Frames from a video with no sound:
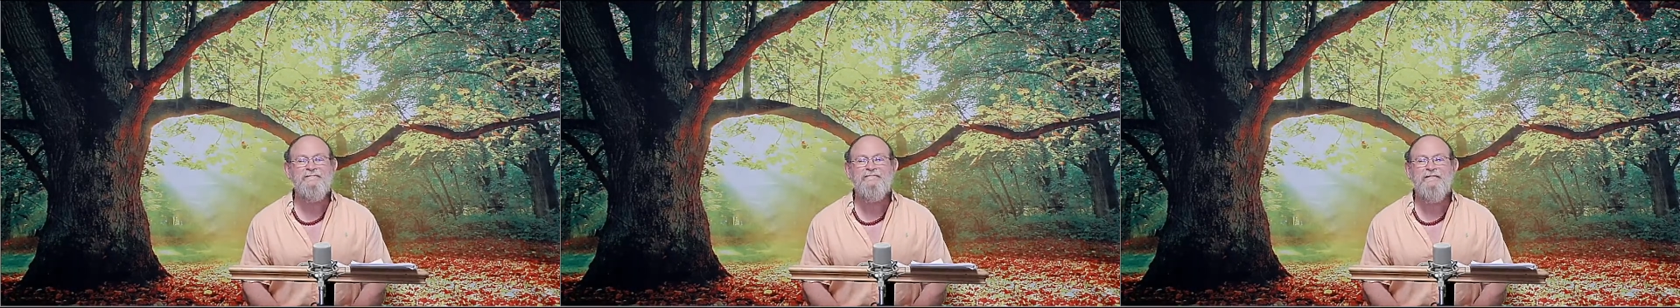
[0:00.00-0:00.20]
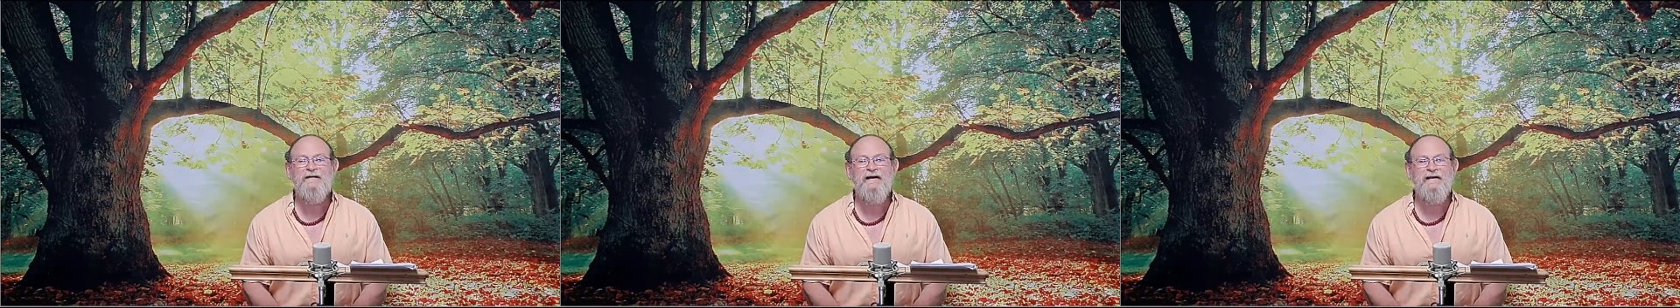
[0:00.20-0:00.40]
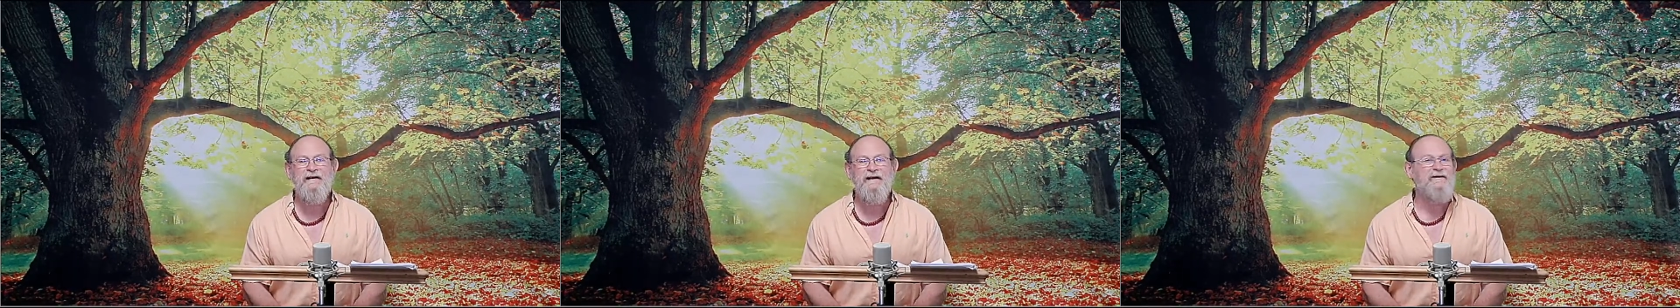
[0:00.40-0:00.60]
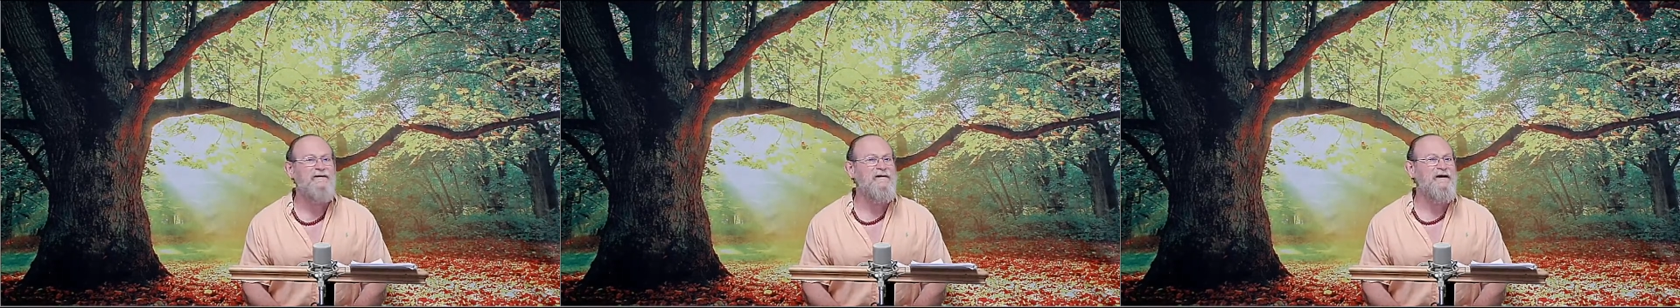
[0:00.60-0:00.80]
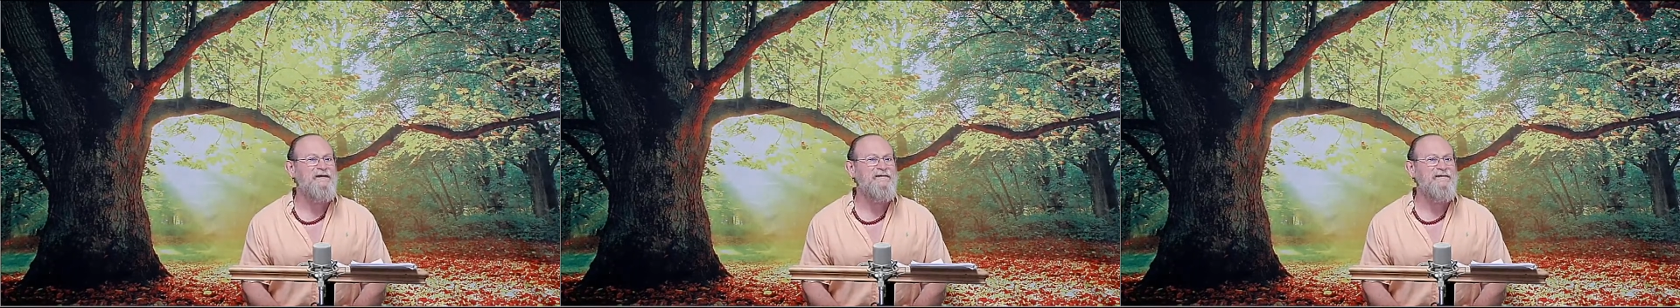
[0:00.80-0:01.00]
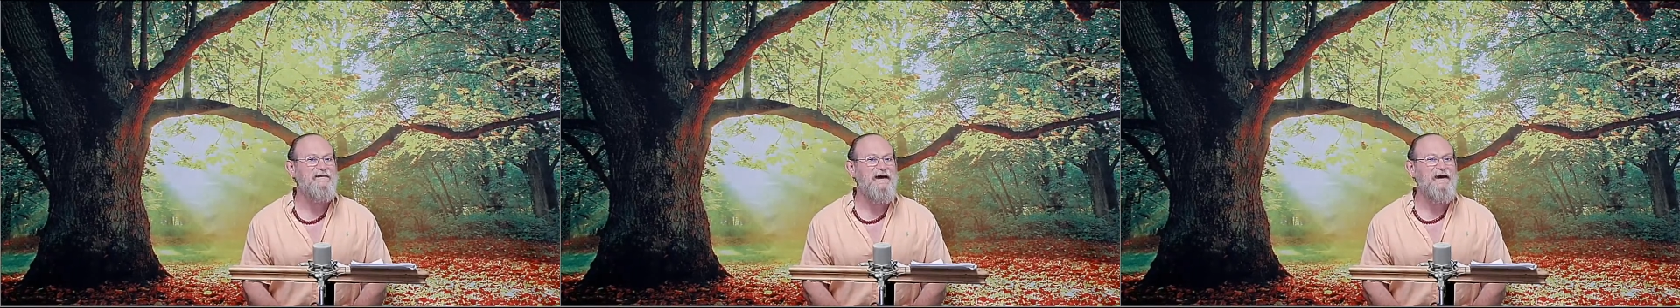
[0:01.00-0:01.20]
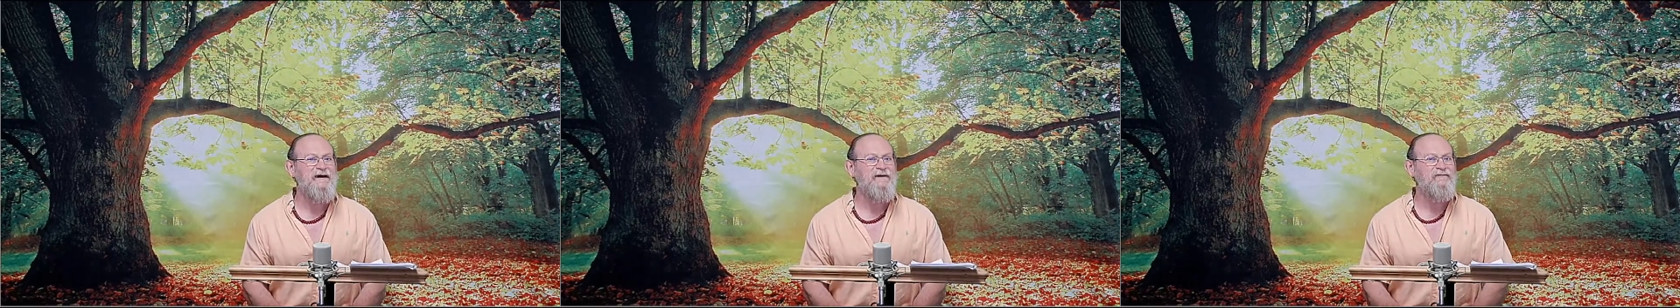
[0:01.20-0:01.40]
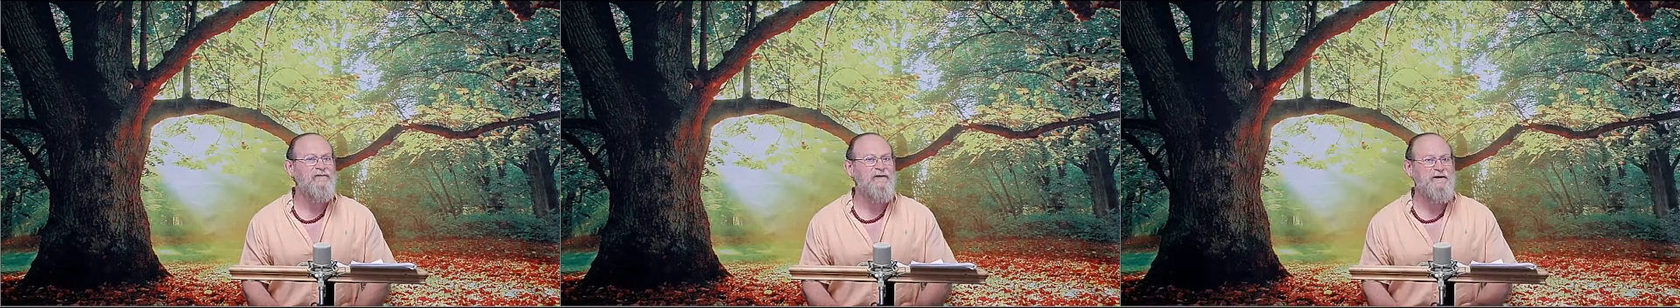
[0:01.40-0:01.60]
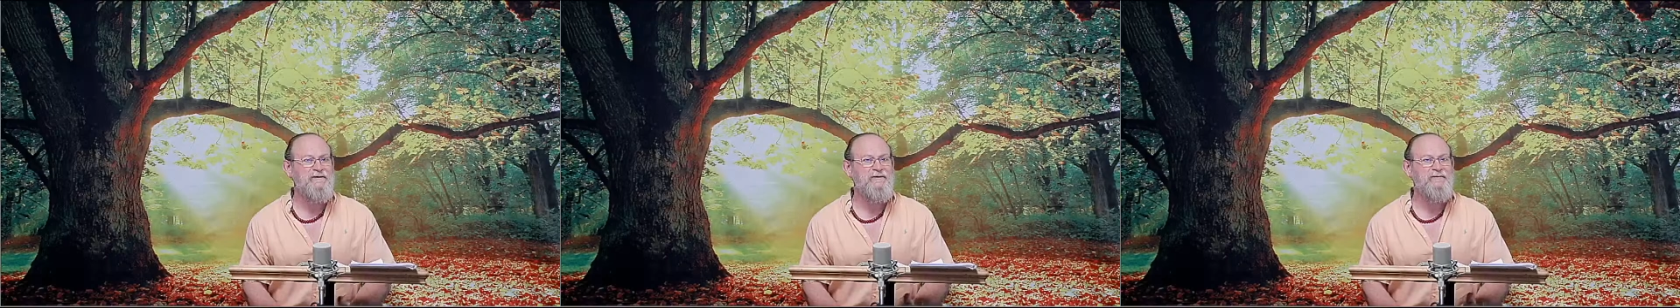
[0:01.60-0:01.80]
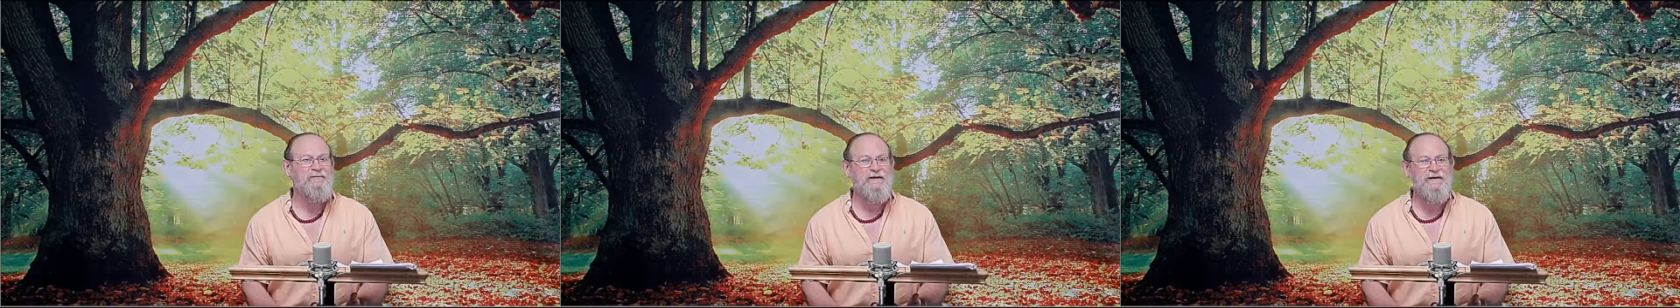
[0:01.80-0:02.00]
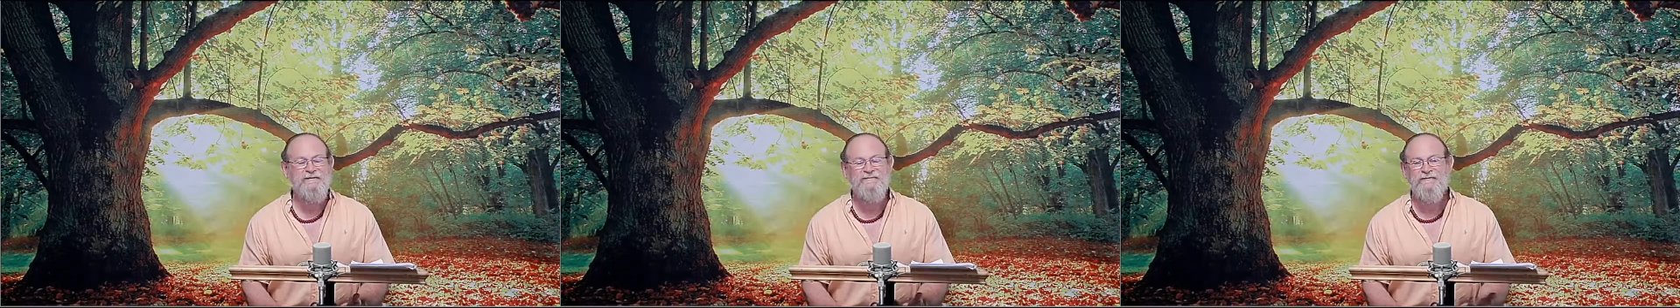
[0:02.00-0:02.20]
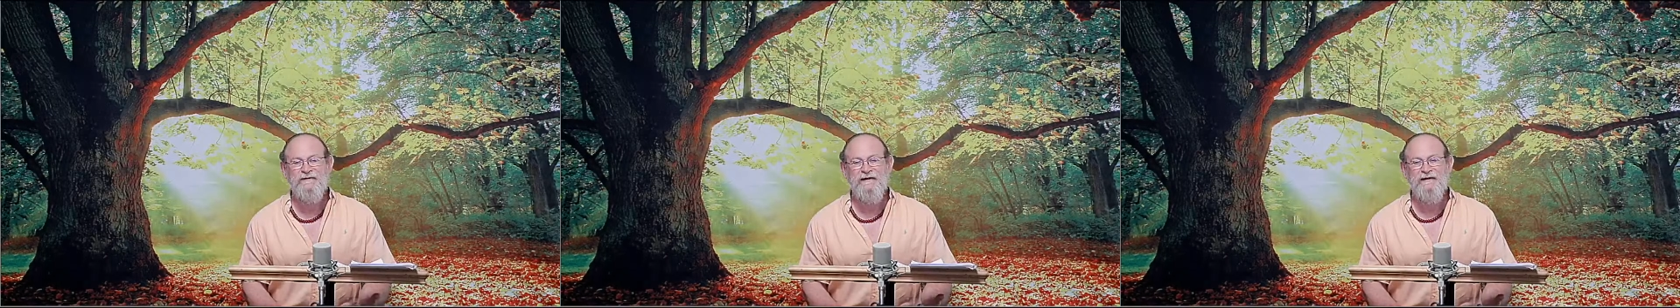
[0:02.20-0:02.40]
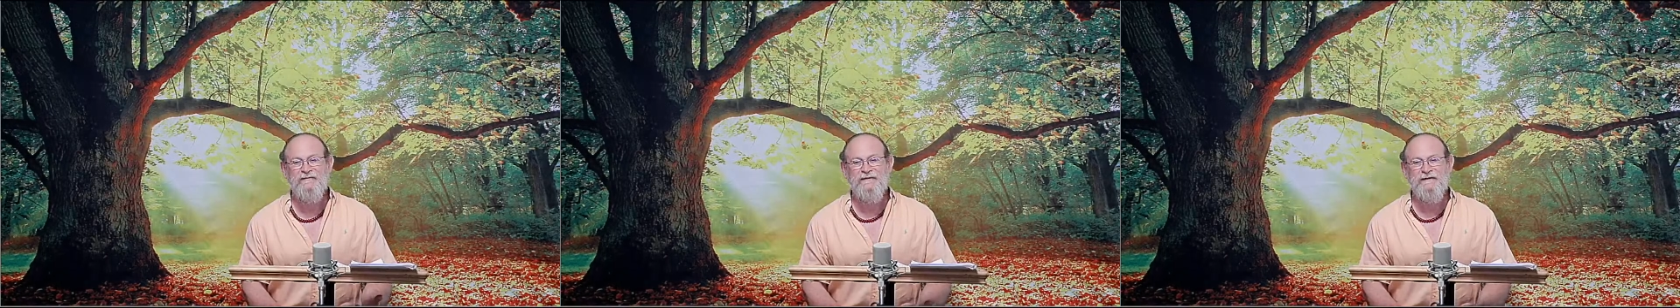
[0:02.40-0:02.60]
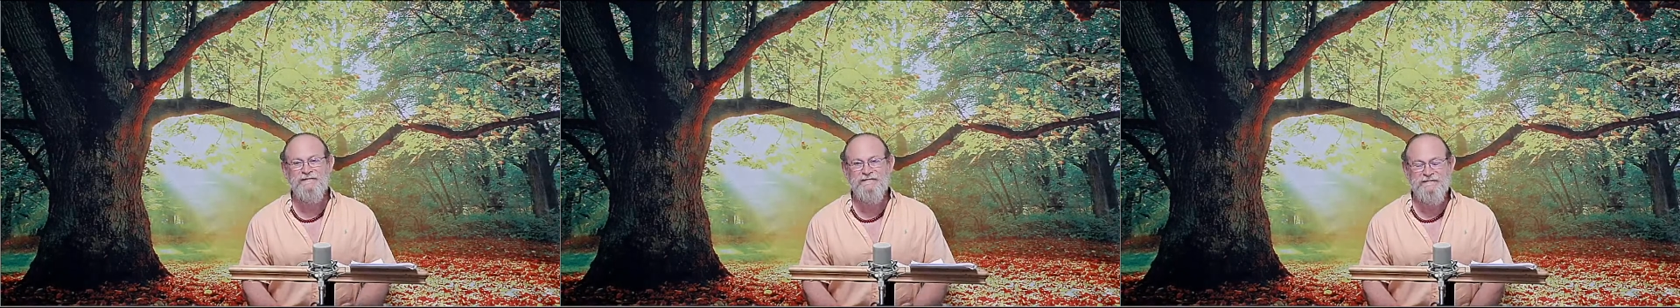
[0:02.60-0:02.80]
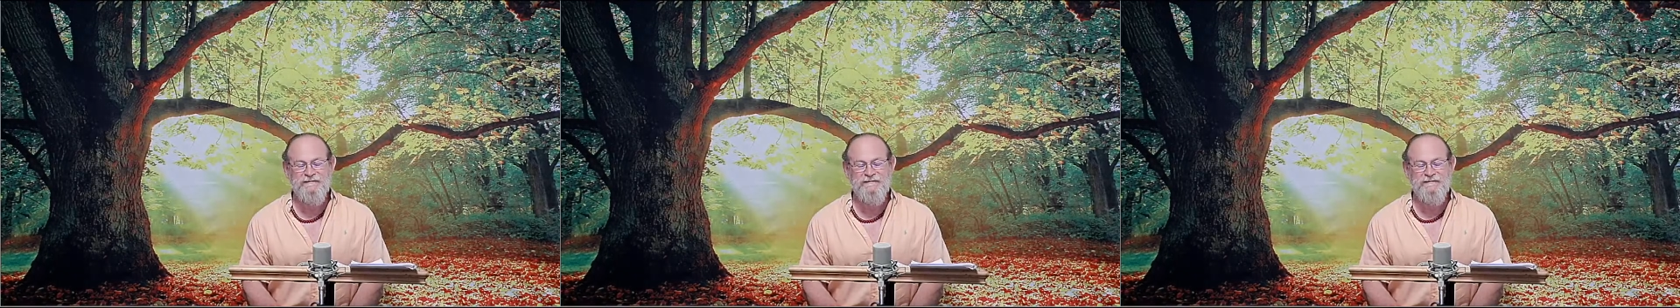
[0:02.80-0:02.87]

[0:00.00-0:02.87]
internet today. If we do, please forgive us.